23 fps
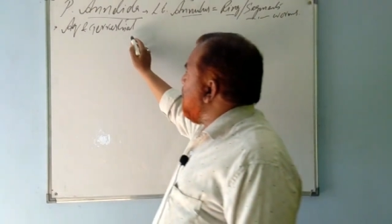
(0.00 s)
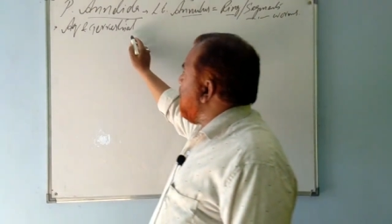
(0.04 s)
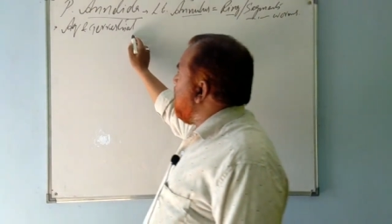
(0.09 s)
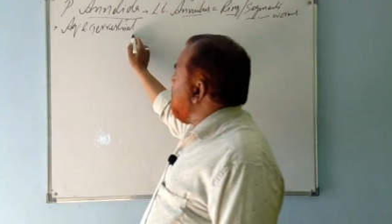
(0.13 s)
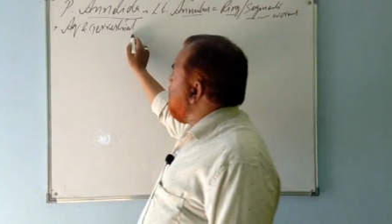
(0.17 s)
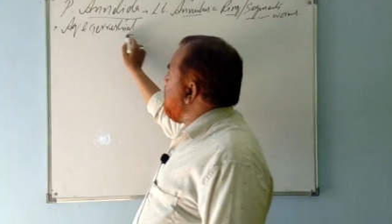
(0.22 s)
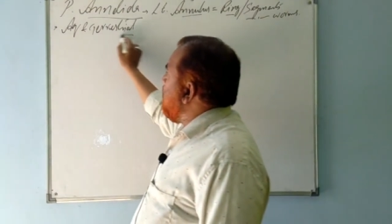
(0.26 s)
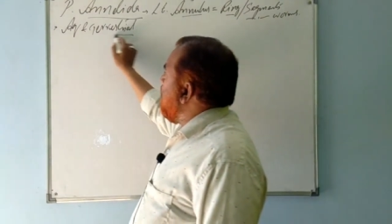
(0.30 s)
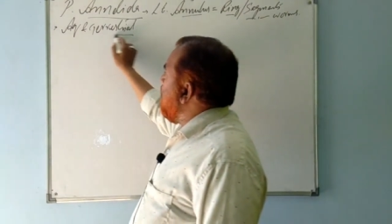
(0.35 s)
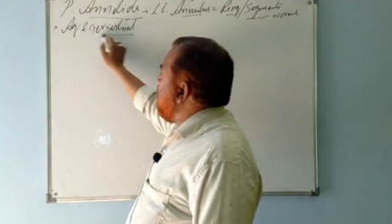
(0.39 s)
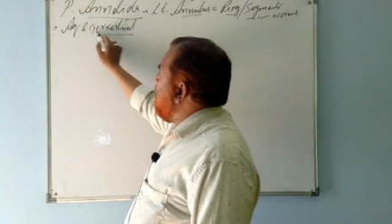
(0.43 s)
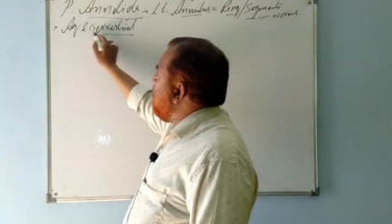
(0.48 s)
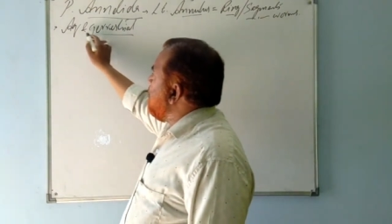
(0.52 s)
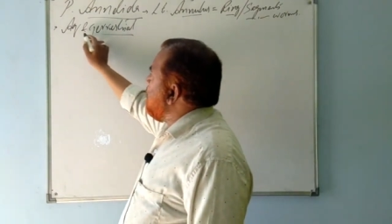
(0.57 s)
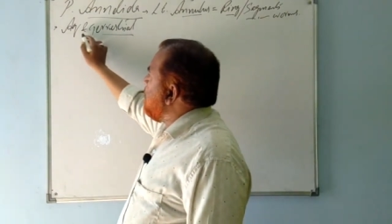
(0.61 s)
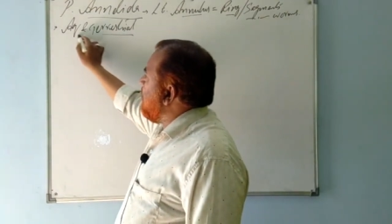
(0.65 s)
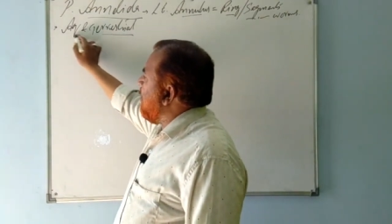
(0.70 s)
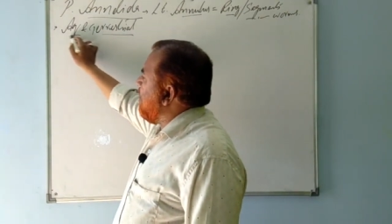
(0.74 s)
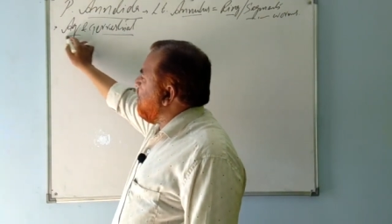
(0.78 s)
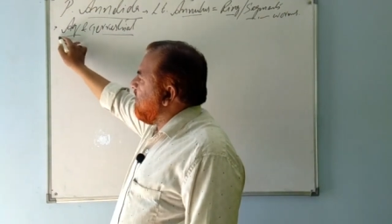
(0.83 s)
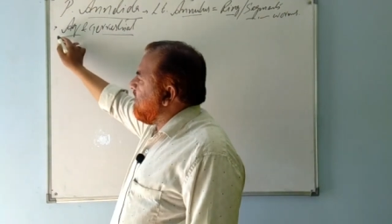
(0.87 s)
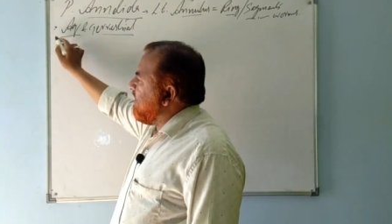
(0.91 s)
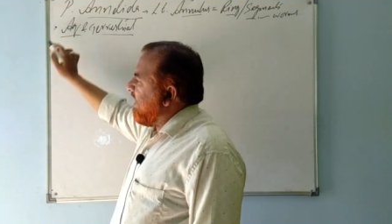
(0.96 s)
So most
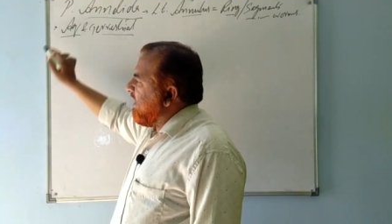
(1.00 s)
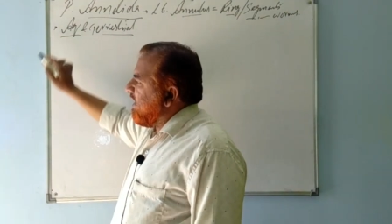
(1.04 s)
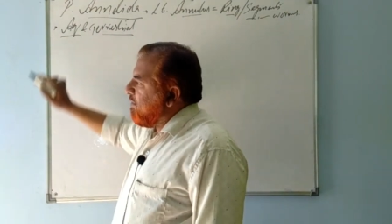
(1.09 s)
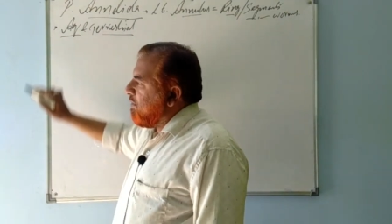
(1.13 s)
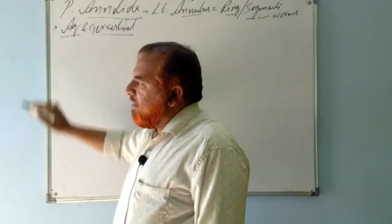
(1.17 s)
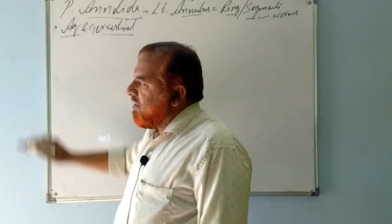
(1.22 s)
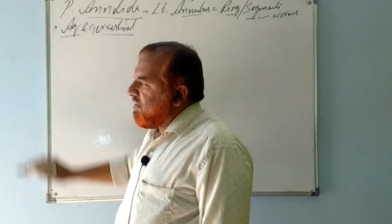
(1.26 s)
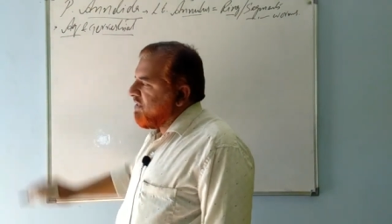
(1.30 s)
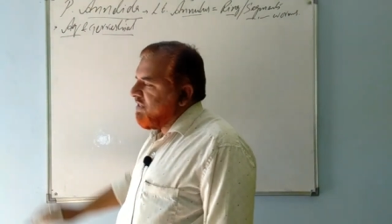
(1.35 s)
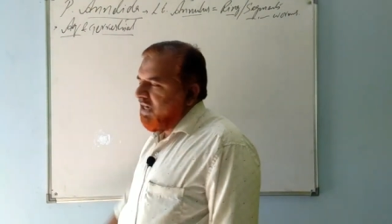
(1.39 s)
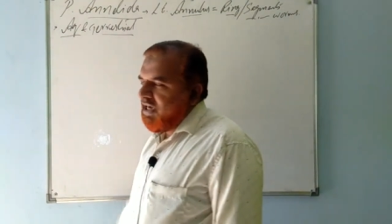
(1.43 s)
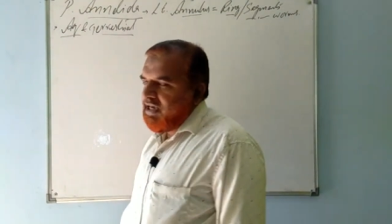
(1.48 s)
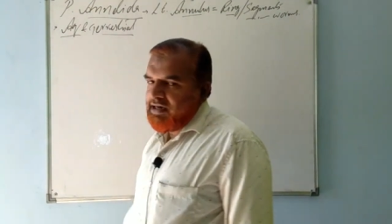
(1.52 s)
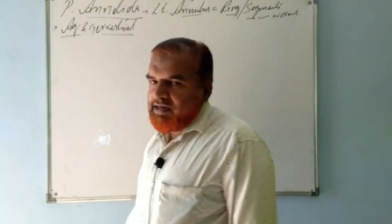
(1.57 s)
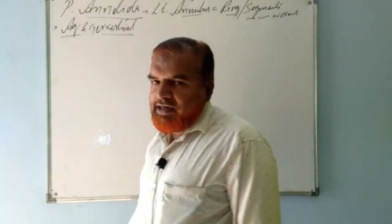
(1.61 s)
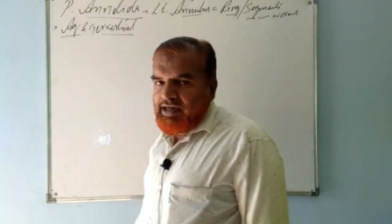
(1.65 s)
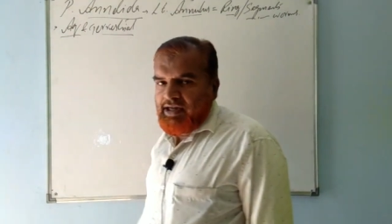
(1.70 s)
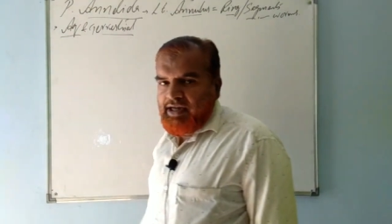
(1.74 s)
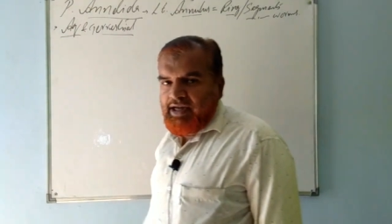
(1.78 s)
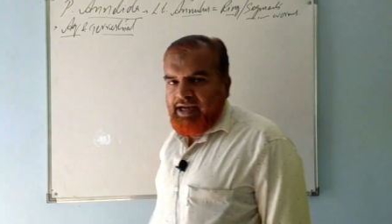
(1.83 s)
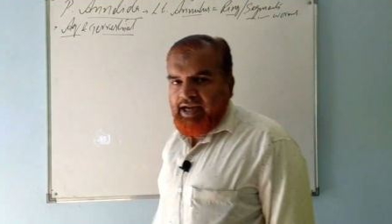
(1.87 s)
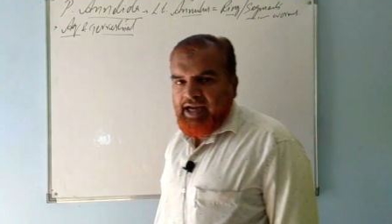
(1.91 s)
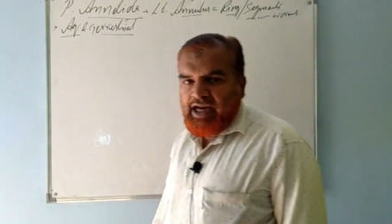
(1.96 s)
of these animals
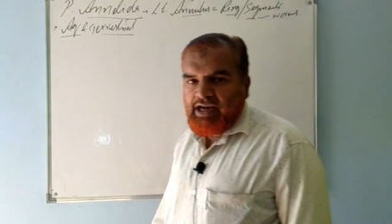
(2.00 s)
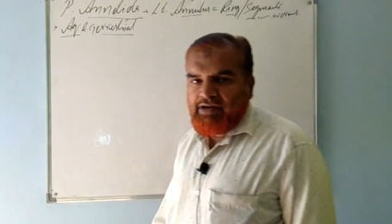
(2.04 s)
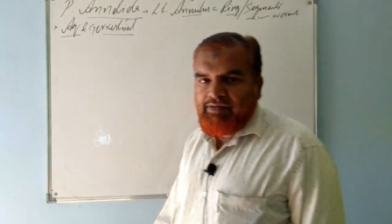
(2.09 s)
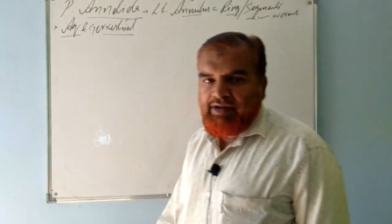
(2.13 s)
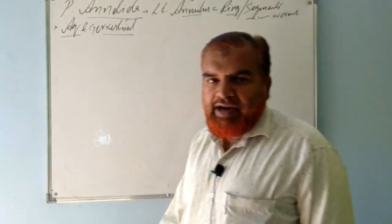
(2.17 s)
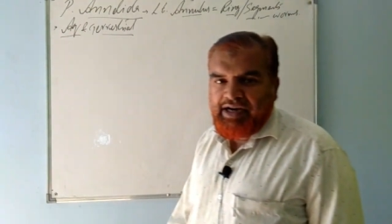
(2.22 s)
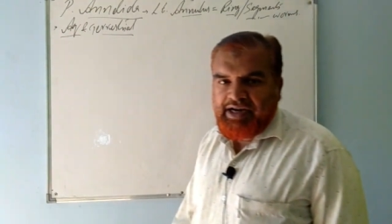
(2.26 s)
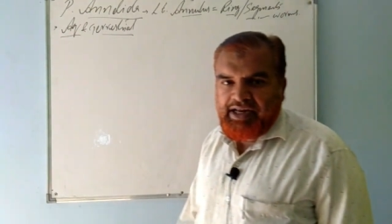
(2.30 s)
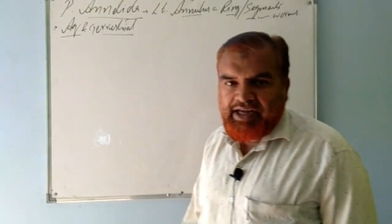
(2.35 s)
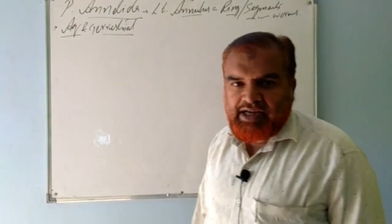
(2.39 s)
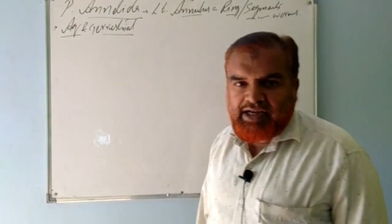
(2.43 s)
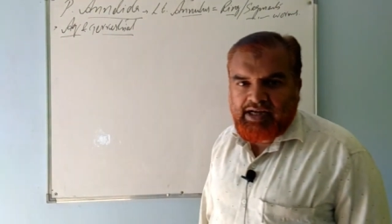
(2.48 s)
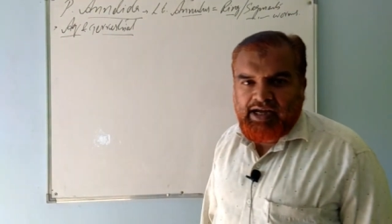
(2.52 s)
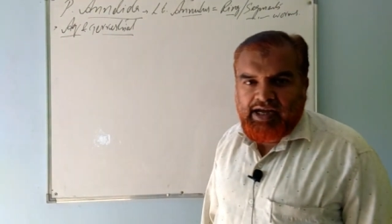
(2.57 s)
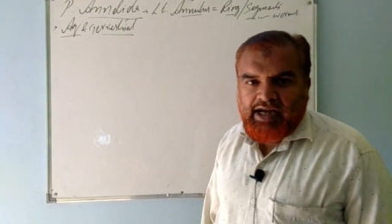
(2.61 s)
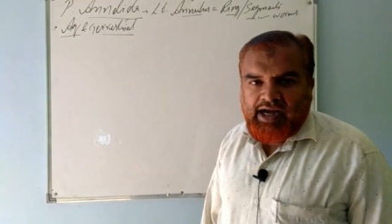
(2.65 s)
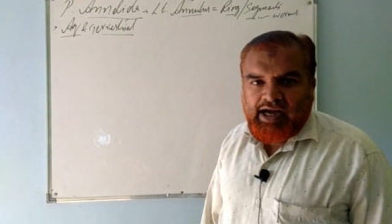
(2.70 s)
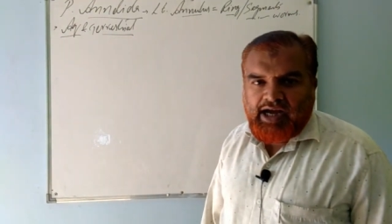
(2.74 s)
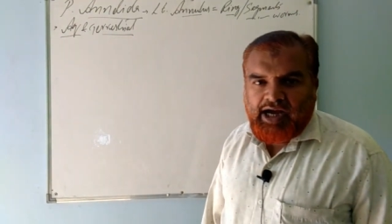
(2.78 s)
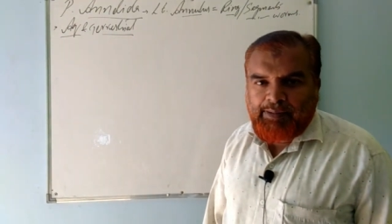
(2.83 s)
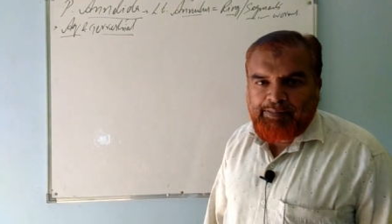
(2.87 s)
are aquatic.